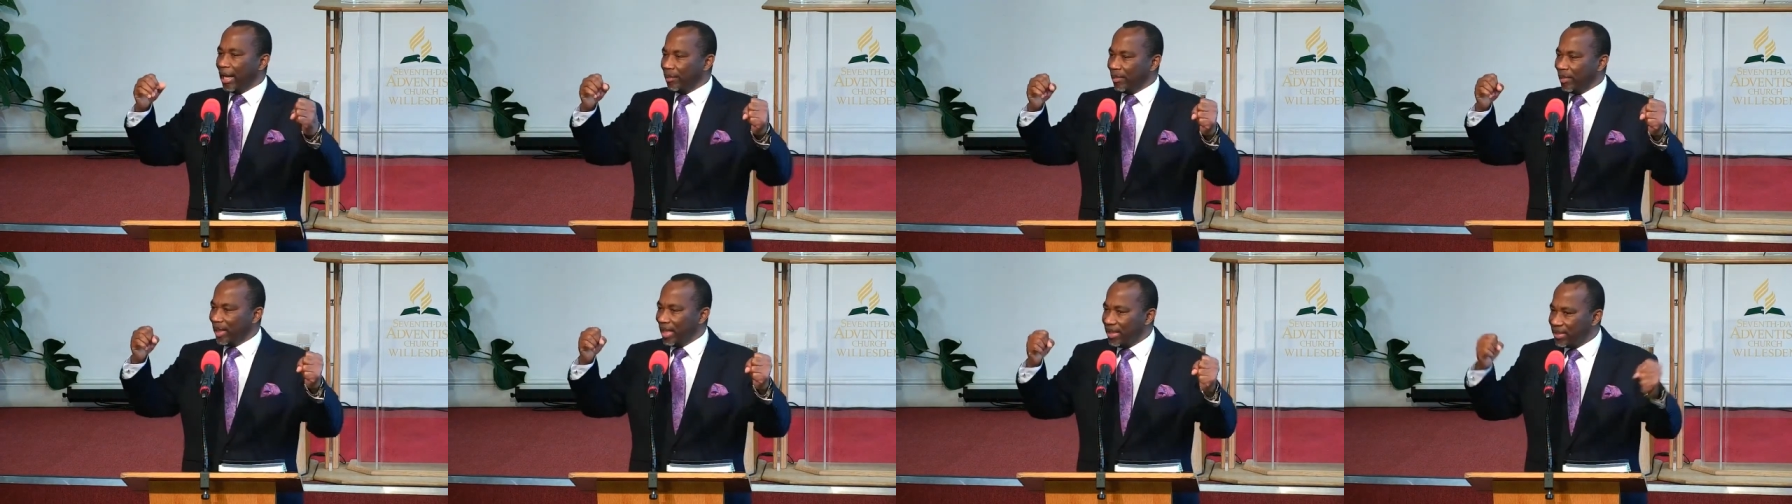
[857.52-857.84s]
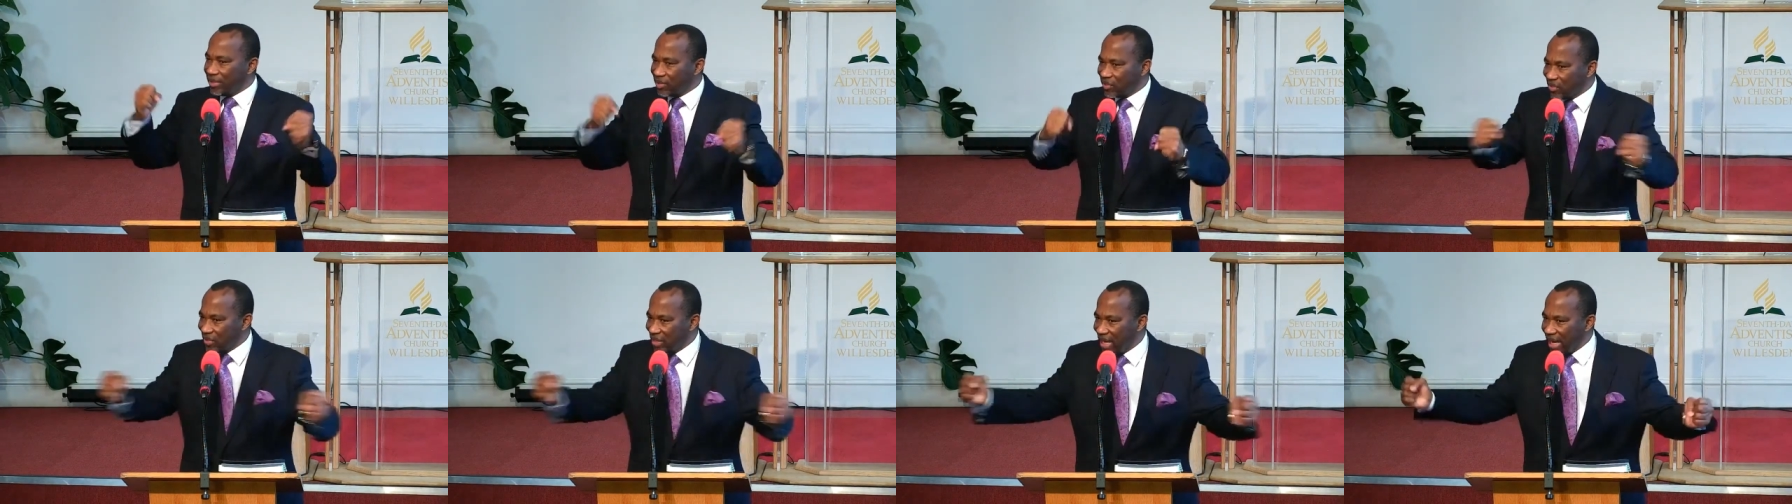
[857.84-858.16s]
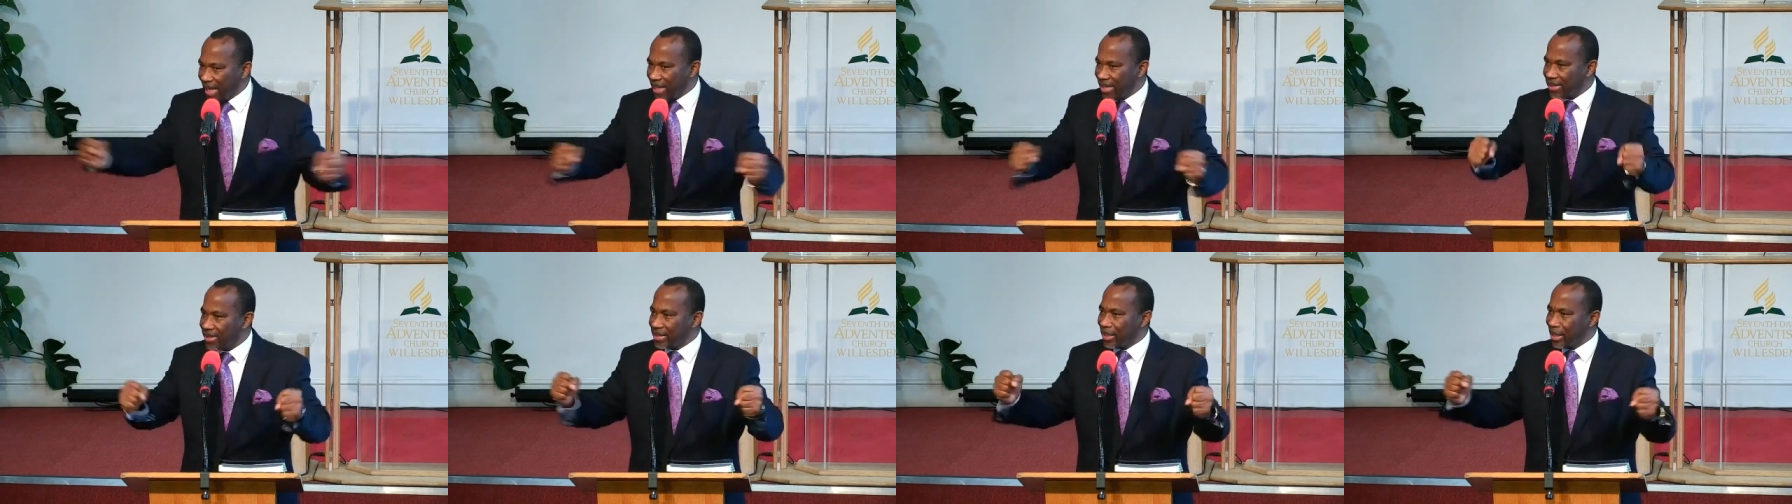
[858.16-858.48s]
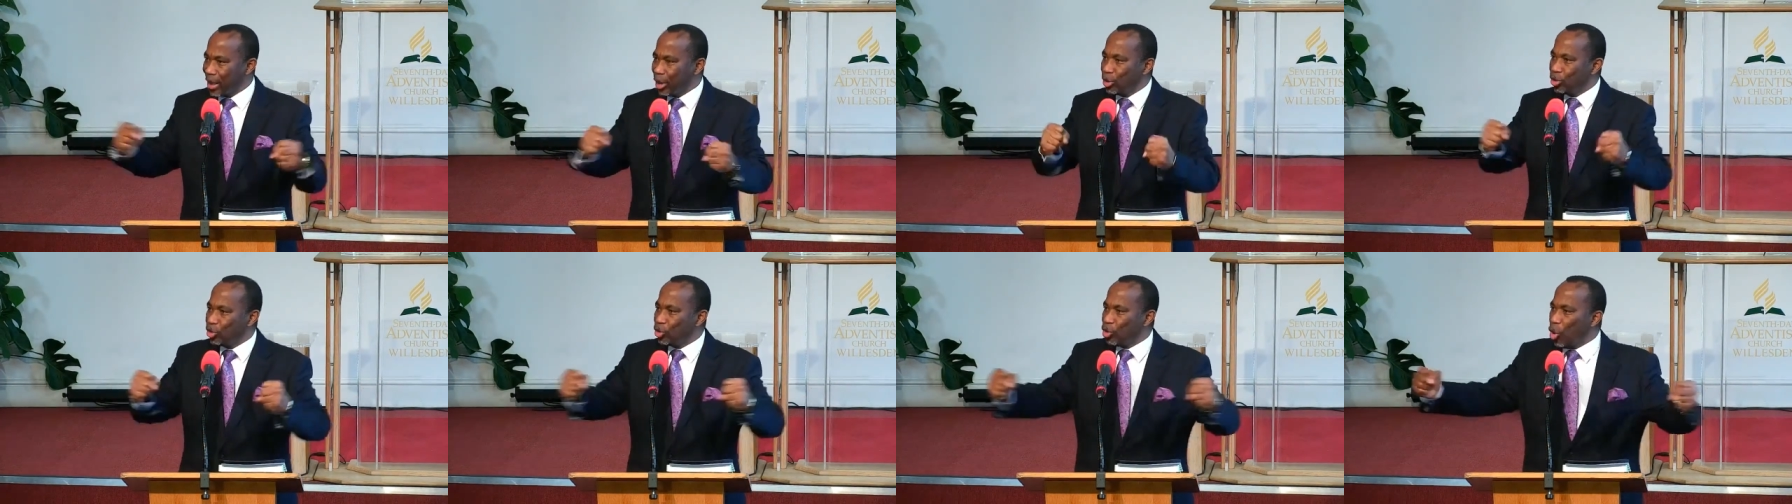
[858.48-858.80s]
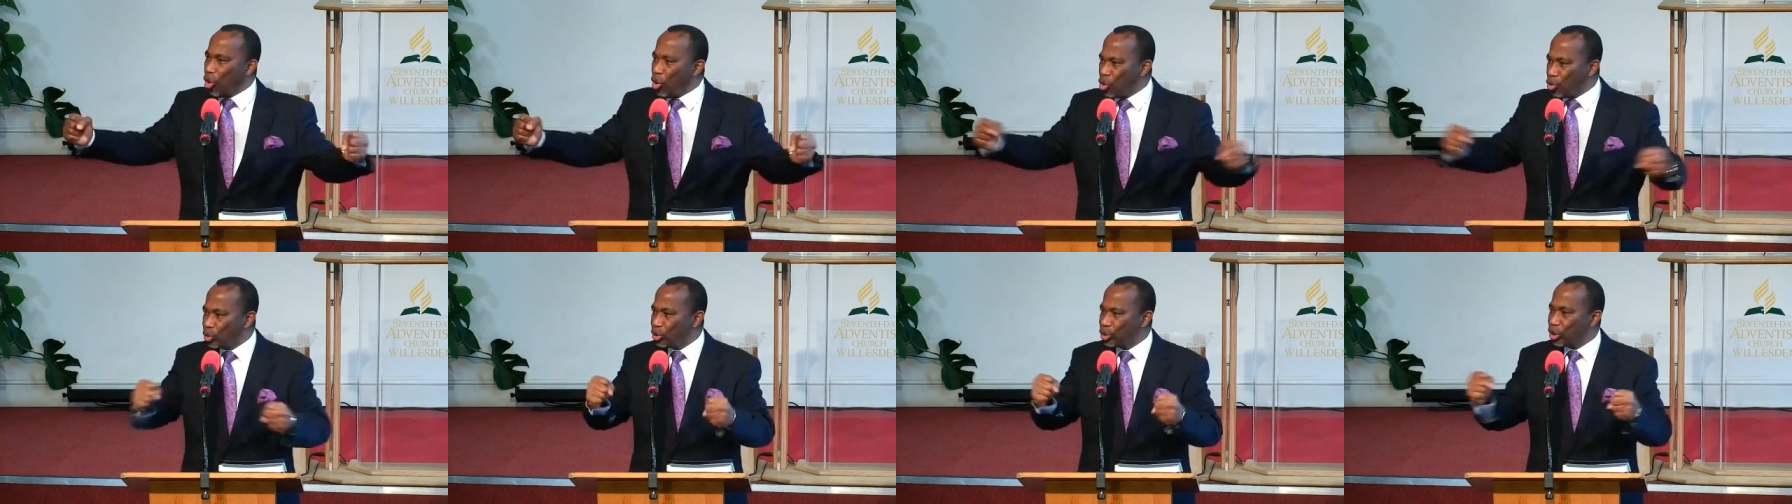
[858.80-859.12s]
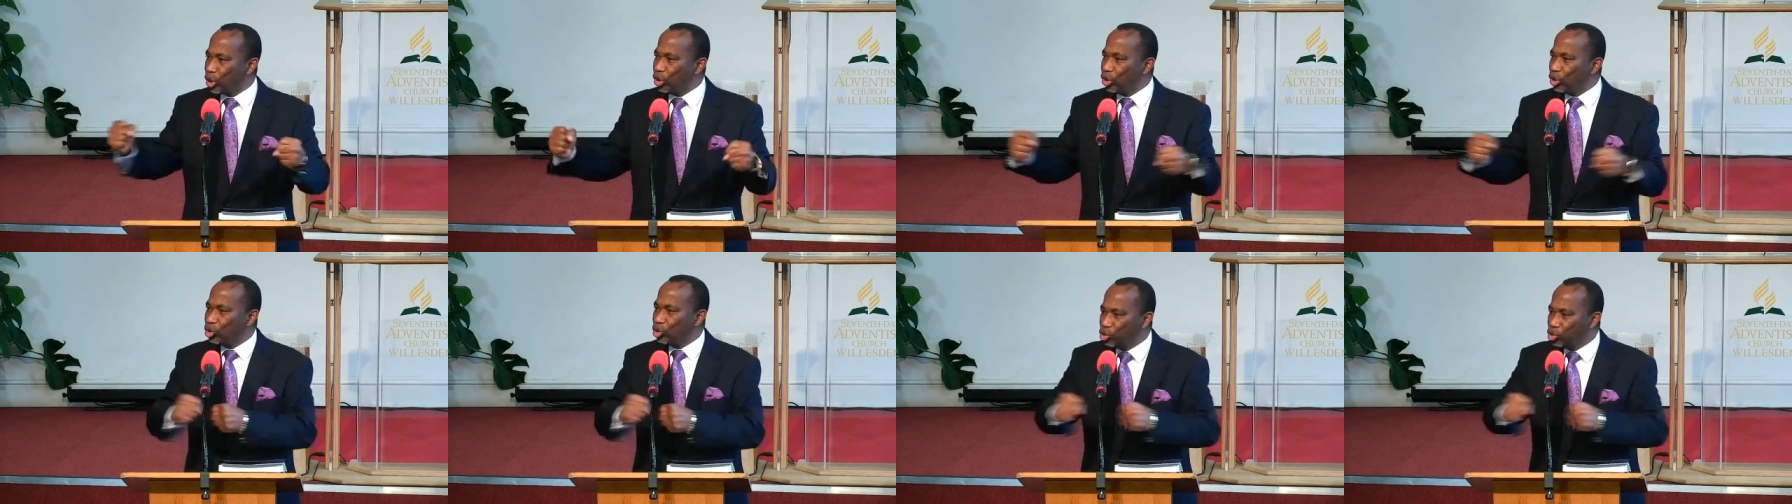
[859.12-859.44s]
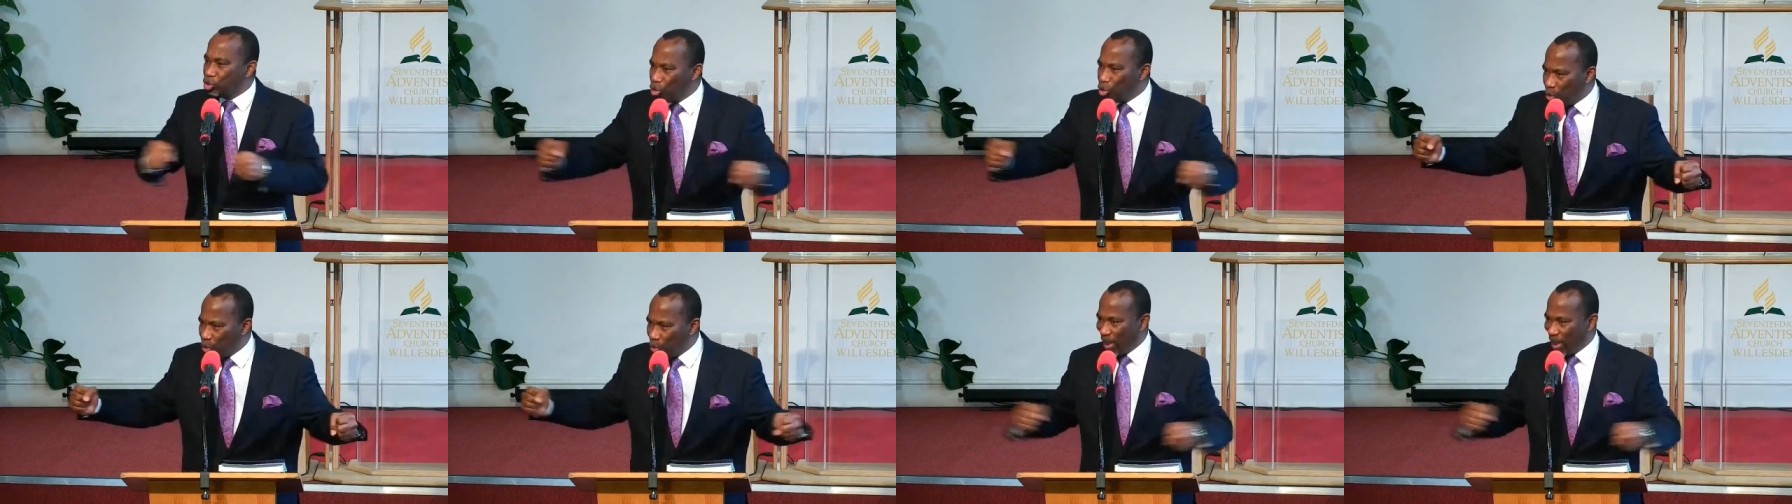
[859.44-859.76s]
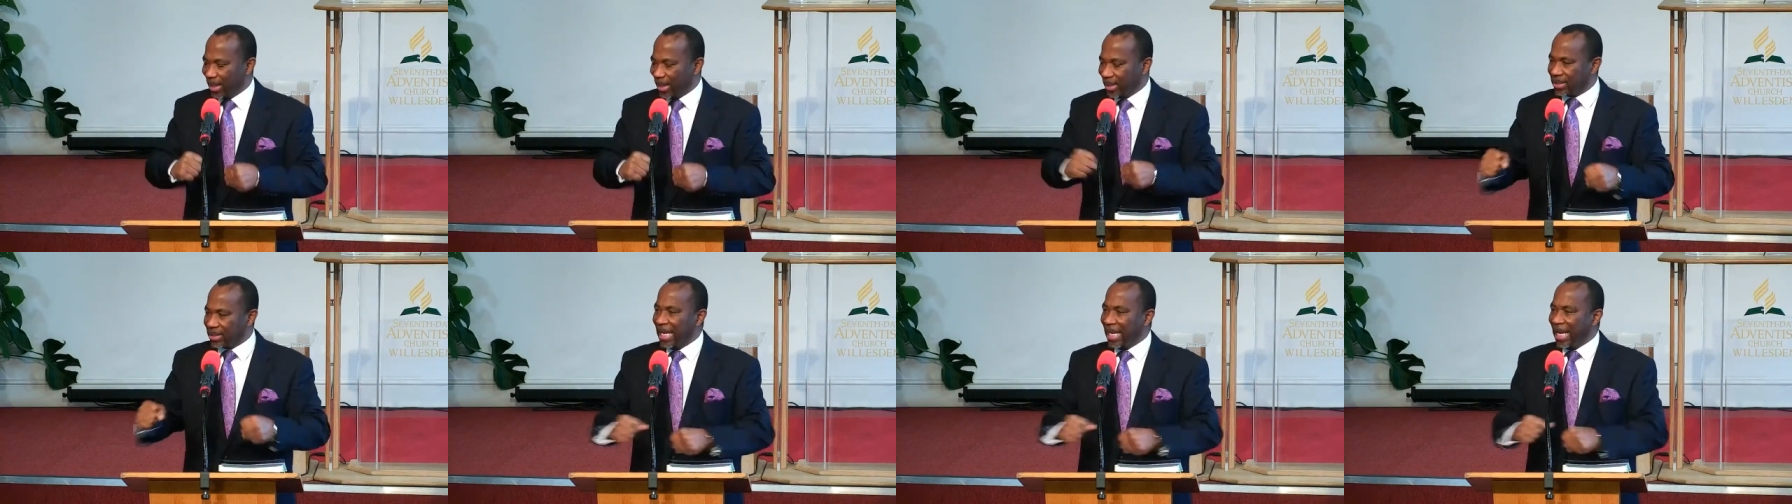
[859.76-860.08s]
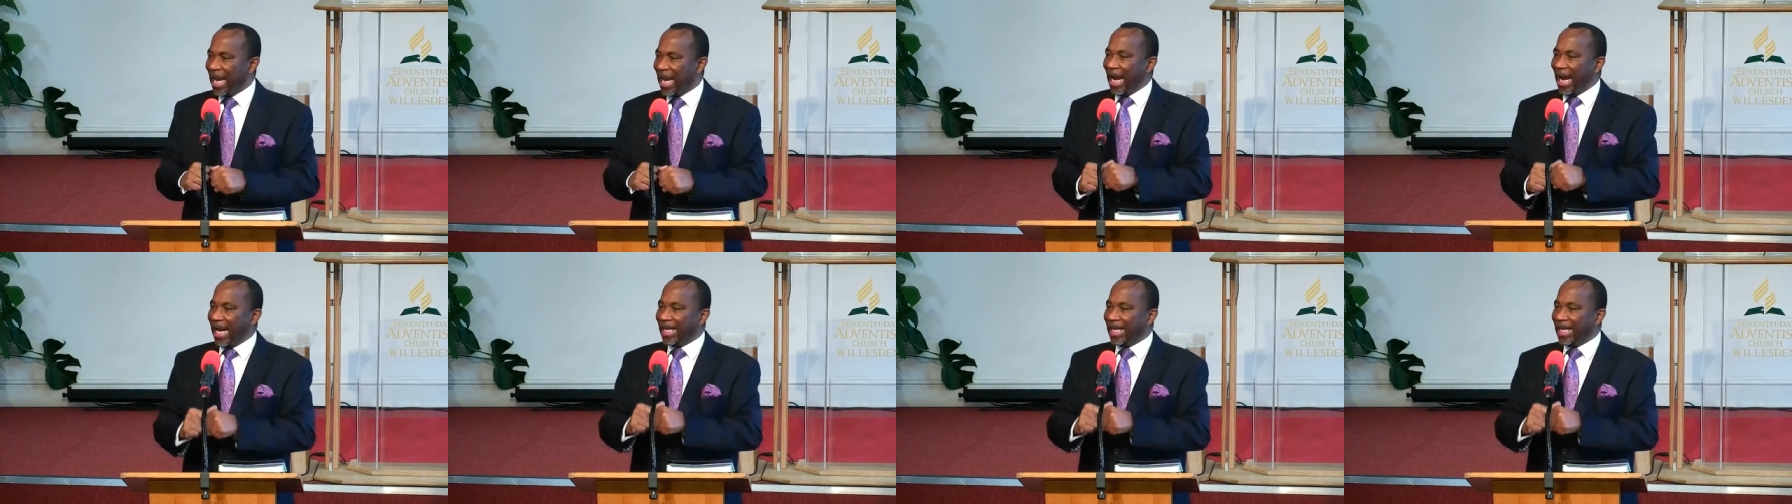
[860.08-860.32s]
He says don't do it.